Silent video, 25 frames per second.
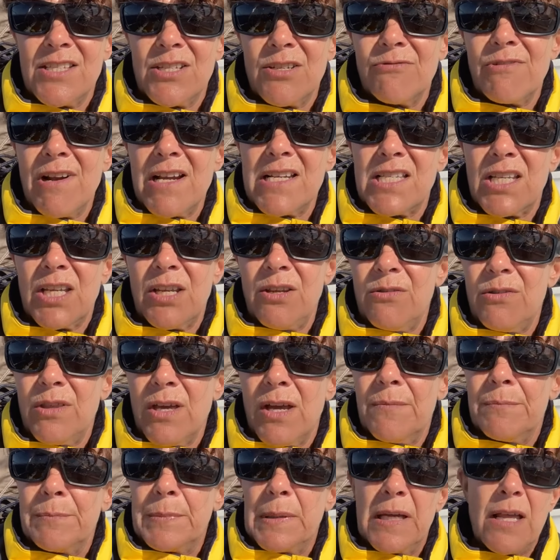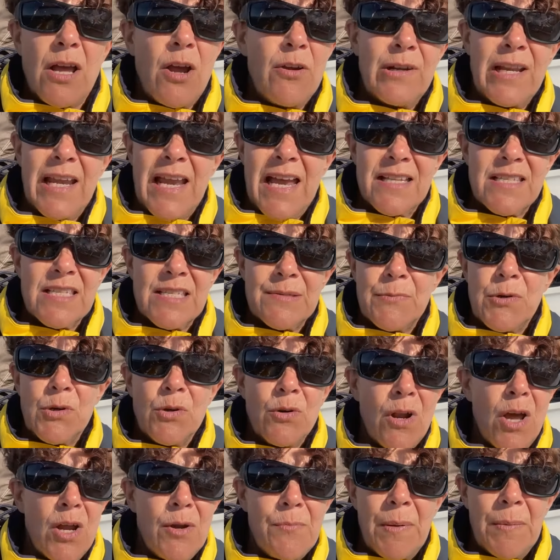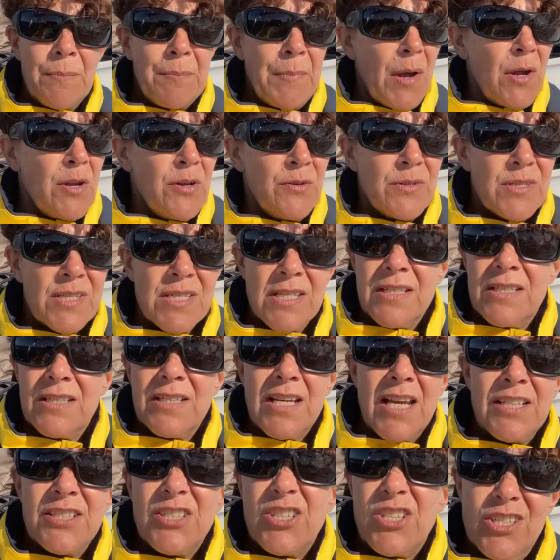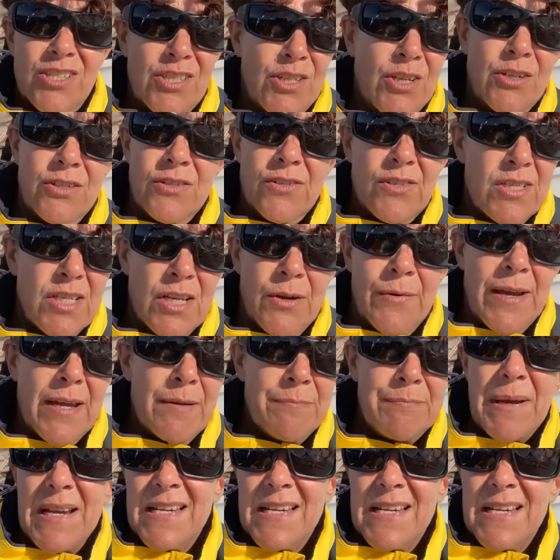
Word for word: to rescue them but only had small open boats and, and just couldn't do it.